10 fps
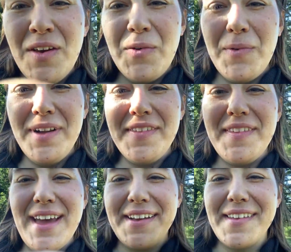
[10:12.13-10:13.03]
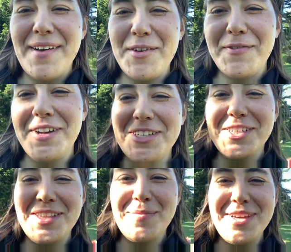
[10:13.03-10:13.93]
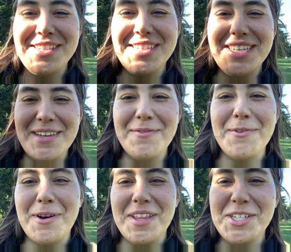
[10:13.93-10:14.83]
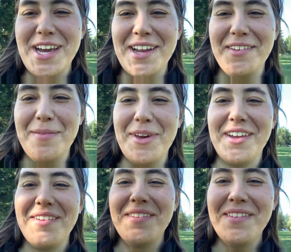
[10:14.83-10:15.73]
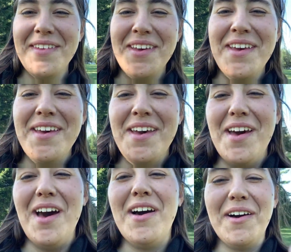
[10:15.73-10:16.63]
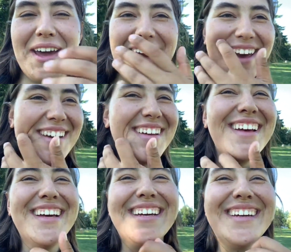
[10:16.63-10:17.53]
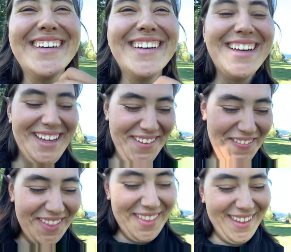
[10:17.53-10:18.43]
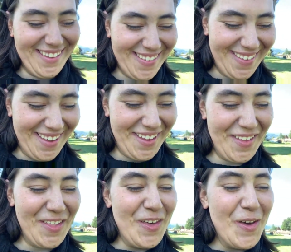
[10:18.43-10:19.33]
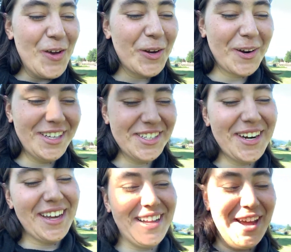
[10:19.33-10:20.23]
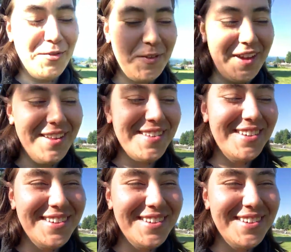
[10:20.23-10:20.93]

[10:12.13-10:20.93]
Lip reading: What's next after finishing the PCT for the channel, I mean? Okay. This Crunch already announced it,